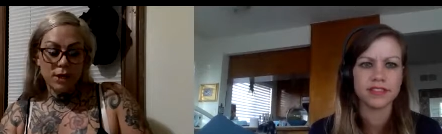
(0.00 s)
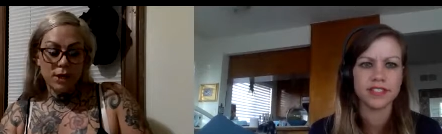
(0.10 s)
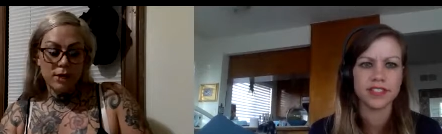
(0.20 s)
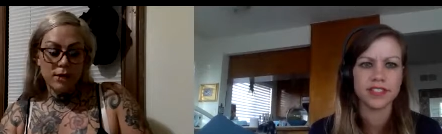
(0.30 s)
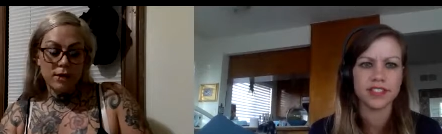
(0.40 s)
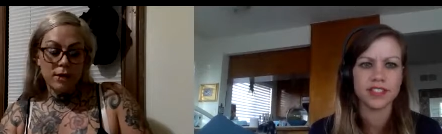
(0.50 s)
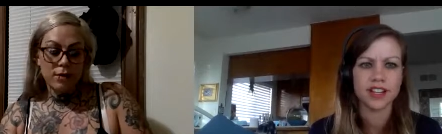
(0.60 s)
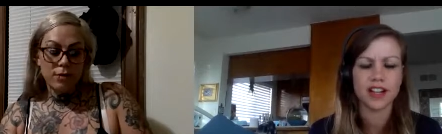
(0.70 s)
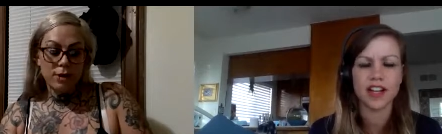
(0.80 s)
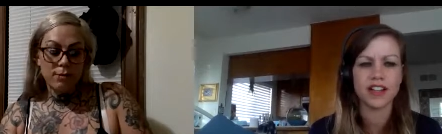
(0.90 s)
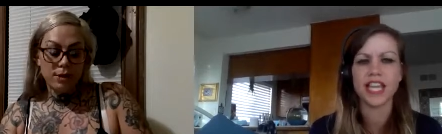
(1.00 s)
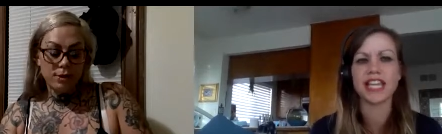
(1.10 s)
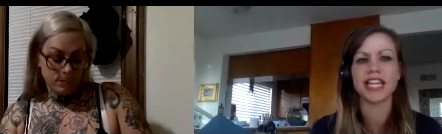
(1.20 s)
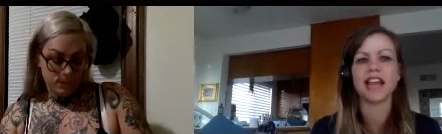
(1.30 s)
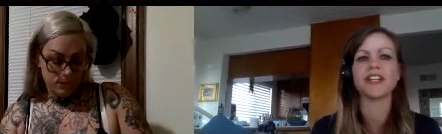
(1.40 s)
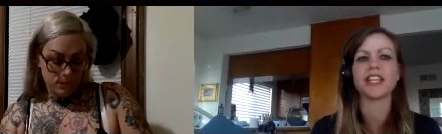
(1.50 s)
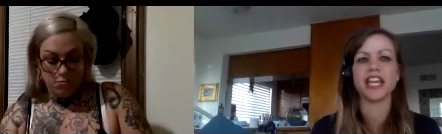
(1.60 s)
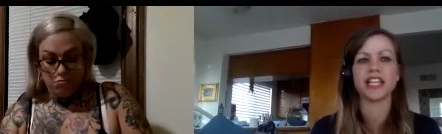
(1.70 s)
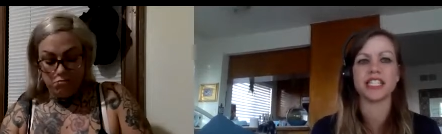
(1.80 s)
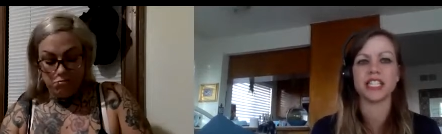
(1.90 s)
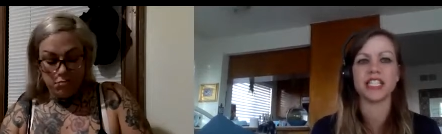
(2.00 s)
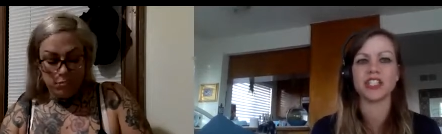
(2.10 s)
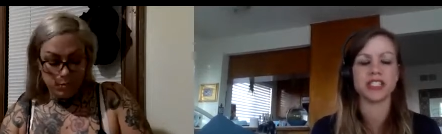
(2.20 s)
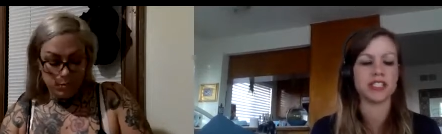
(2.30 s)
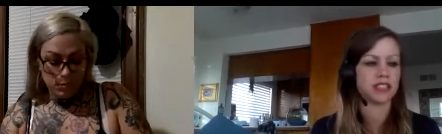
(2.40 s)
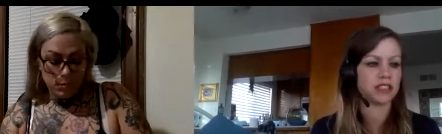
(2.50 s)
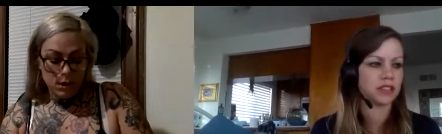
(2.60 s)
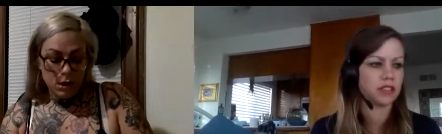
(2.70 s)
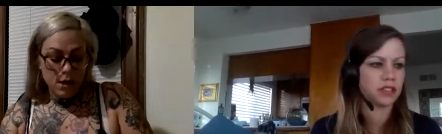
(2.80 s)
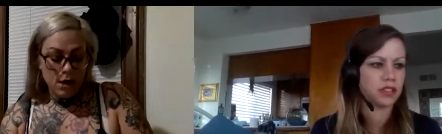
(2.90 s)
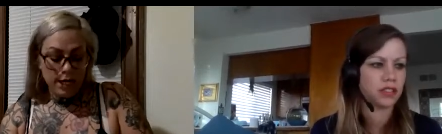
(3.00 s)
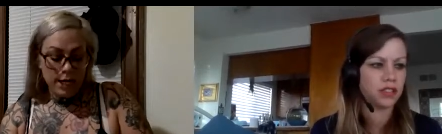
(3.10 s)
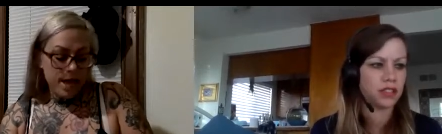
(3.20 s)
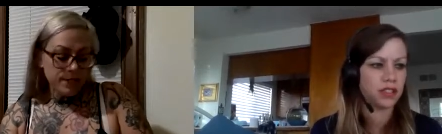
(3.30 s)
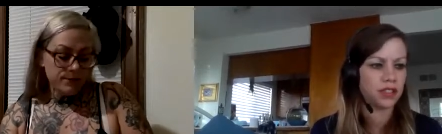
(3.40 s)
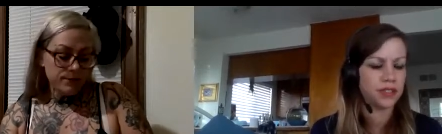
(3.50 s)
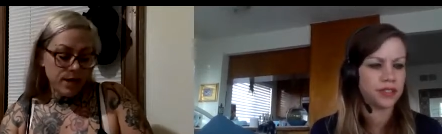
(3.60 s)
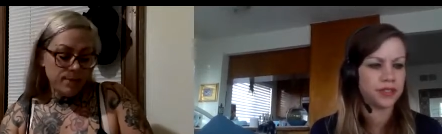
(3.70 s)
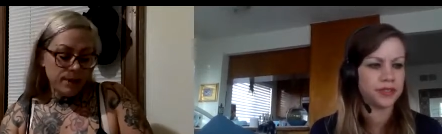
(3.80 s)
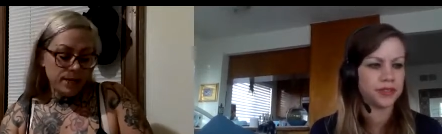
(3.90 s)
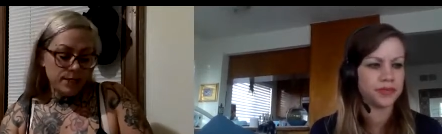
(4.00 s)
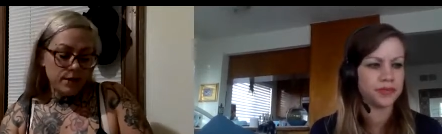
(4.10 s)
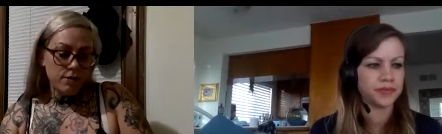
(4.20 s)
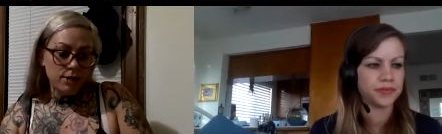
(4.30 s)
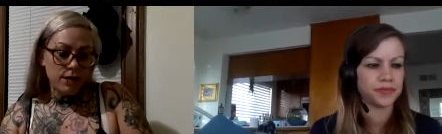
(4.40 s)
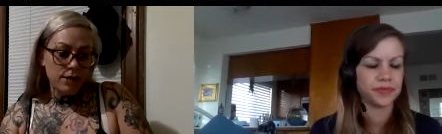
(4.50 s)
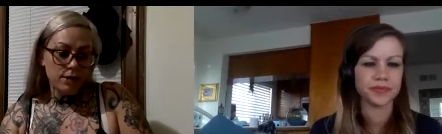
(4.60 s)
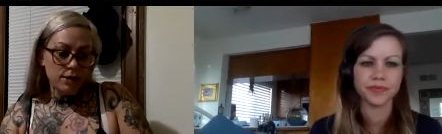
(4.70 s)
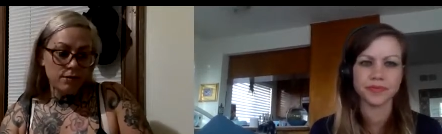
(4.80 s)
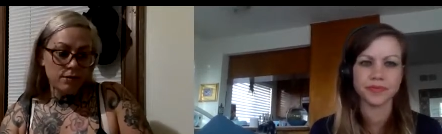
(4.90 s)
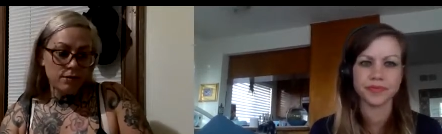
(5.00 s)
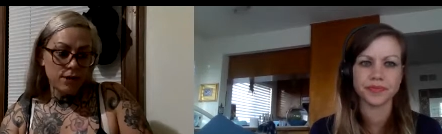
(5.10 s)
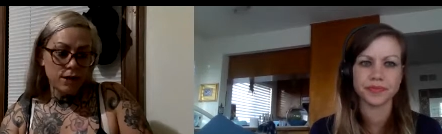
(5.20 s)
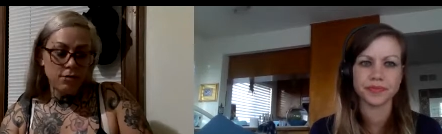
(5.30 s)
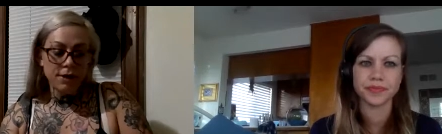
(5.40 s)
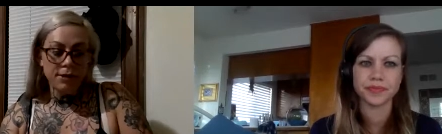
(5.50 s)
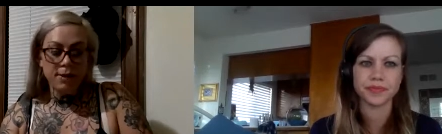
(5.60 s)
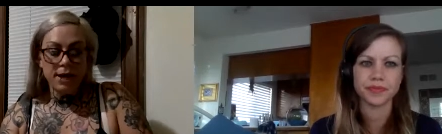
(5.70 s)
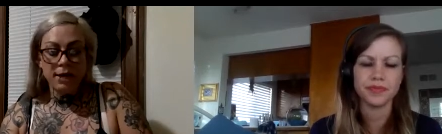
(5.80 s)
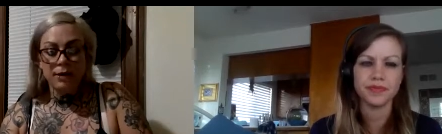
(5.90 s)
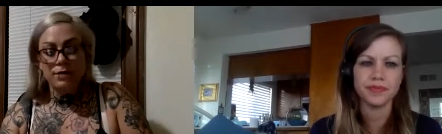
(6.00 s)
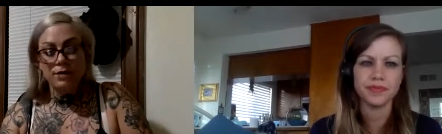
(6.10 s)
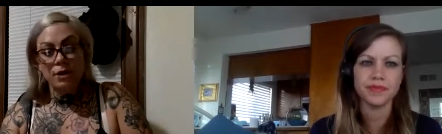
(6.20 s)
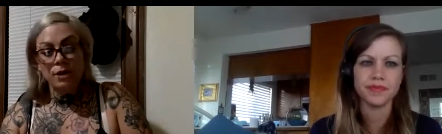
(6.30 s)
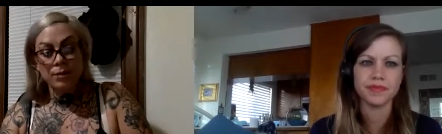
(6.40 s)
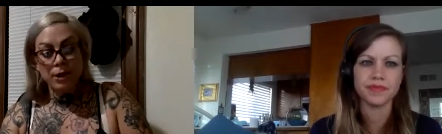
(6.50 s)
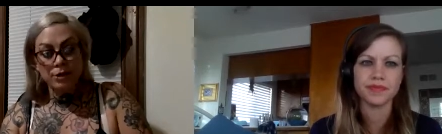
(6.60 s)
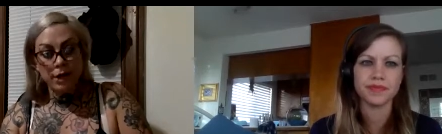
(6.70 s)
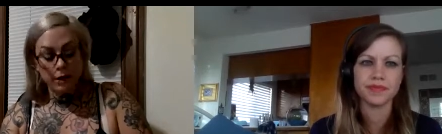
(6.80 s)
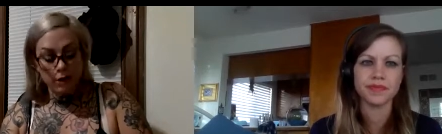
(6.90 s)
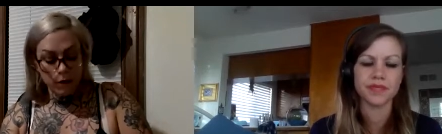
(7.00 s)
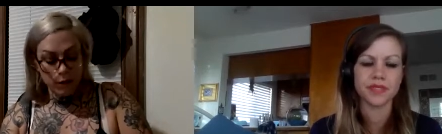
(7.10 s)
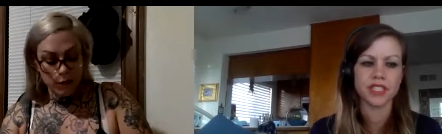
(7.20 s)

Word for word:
Speaker 1: I don't know. I will take it in
Speaker 2: everything. It's delicious.
Speaker 1: And as for cupcakes, I don't make, I don't really bake, so I try and not